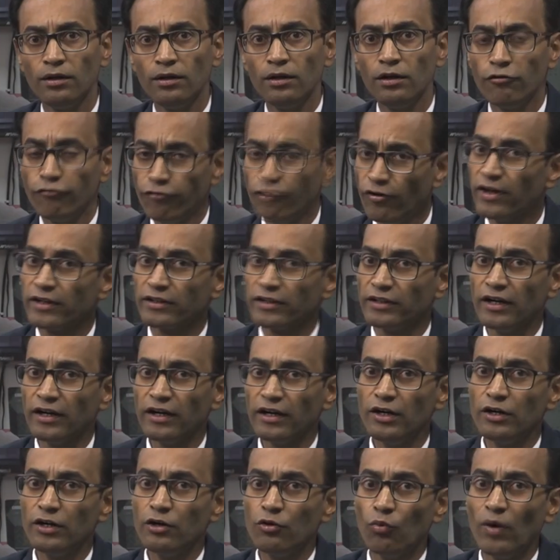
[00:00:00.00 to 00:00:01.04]
Further,
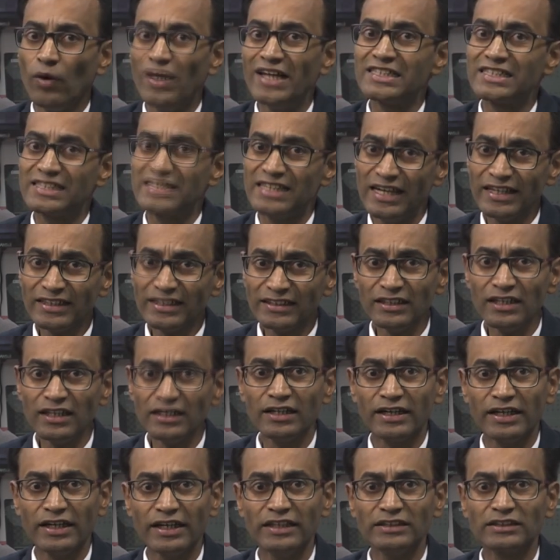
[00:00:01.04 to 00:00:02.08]
while selecting a
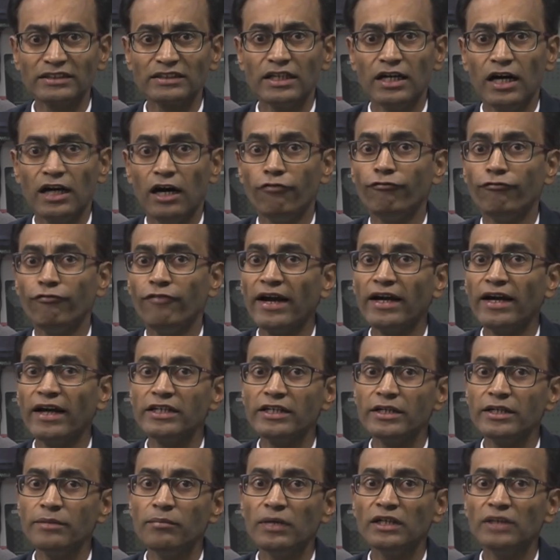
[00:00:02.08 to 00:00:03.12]
case, a faculty
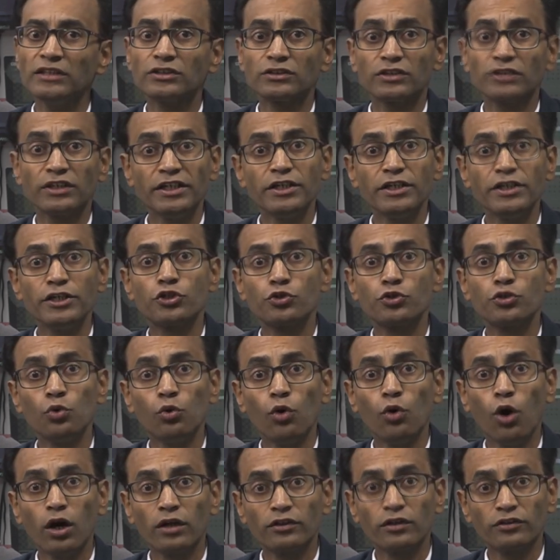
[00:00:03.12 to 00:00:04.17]
must read it 2
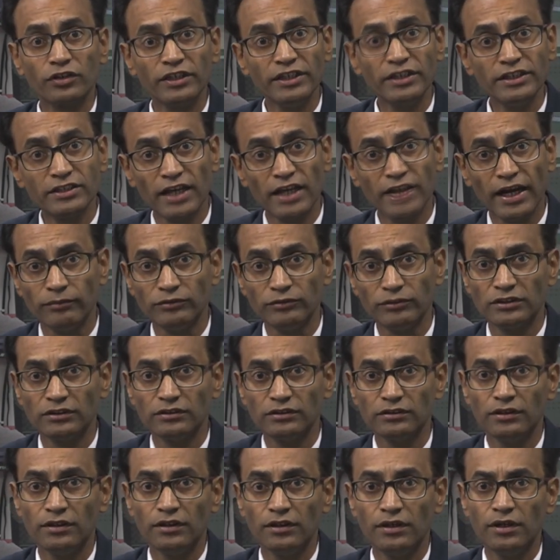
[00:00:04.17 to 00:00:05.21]
or 3 times.
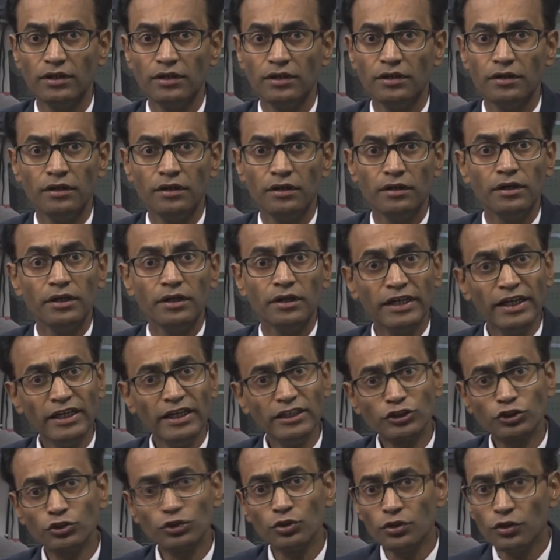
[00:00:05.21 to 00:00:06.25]
Case
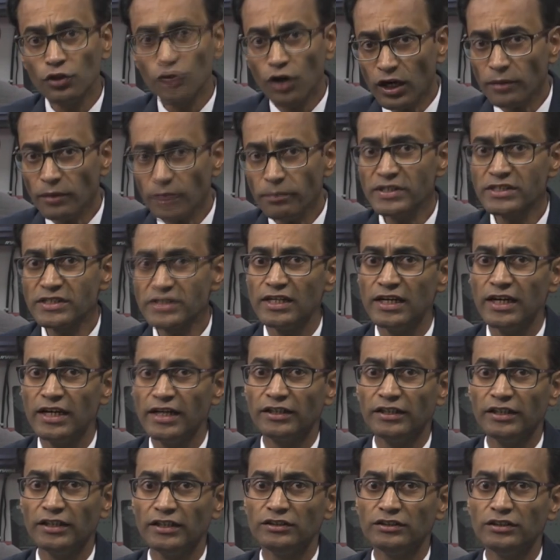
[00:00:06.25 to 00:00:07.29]
should not be
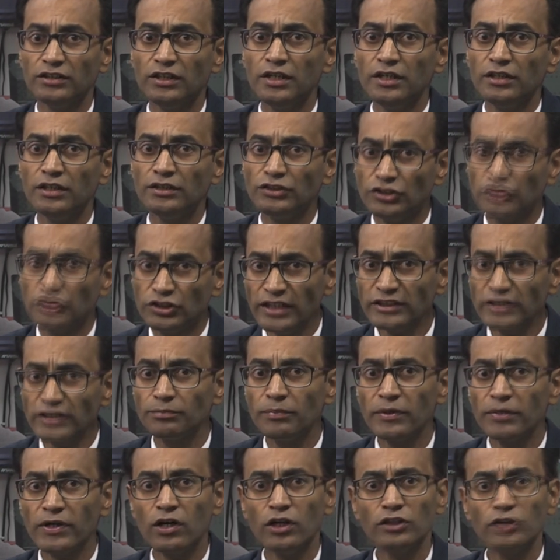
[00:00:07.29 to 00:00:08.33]
selected just
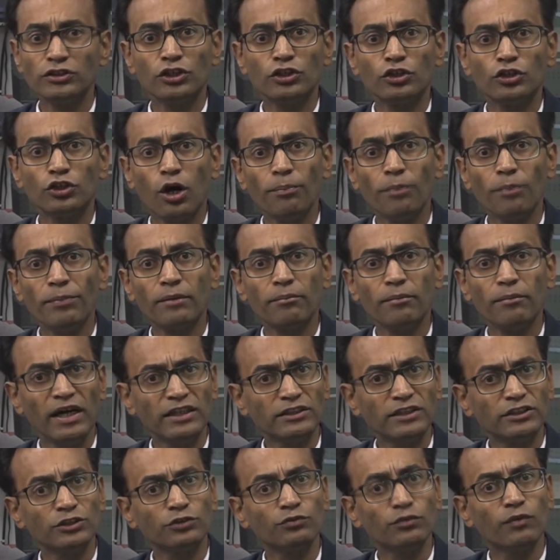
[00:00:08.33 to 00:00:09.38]
because the topic
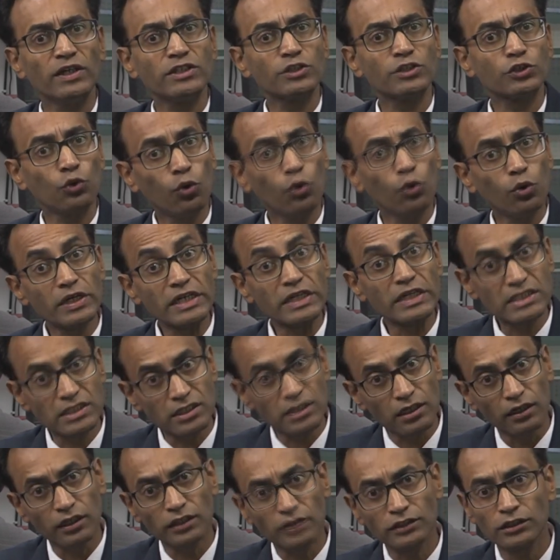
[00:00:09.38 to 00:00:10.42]
matches one's own
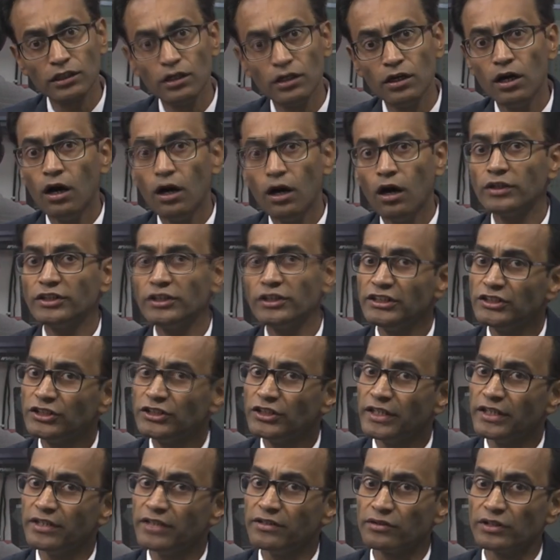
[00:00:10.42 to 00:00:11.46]
research or teaching
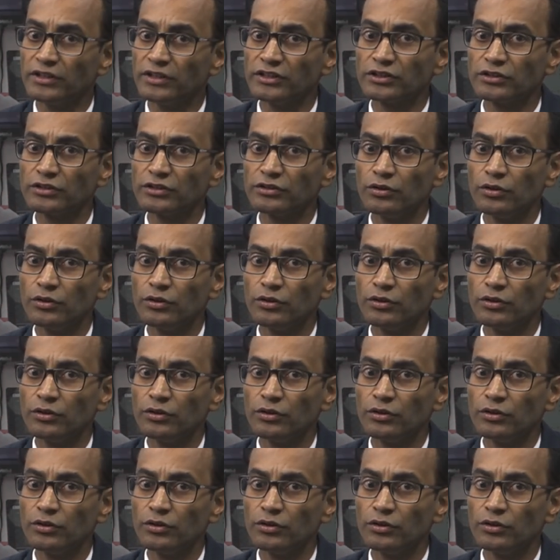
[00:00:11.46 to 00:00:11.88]
interest.